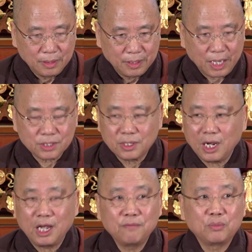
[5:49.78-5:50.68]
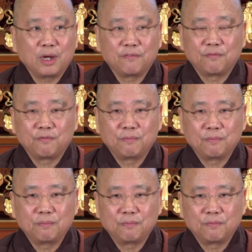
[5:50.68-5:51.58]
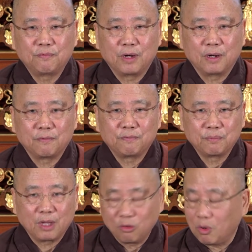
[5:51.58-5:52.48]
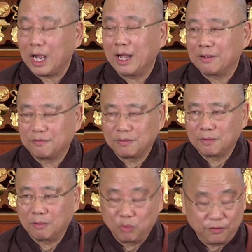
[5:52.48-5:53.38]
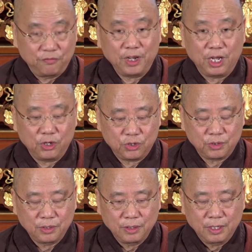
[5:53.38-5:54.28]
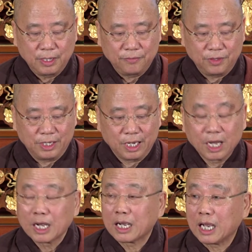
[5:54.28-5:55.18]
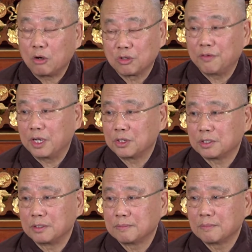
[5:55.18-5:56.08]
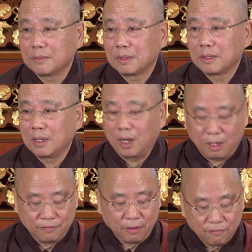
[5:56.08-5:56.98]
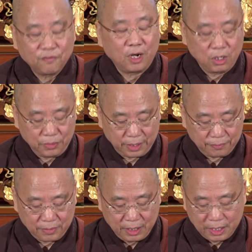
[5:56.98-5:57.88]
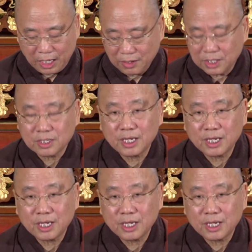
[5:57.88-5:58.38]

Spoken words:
last time we have arrived, we've finished the cultivation of following. Now let's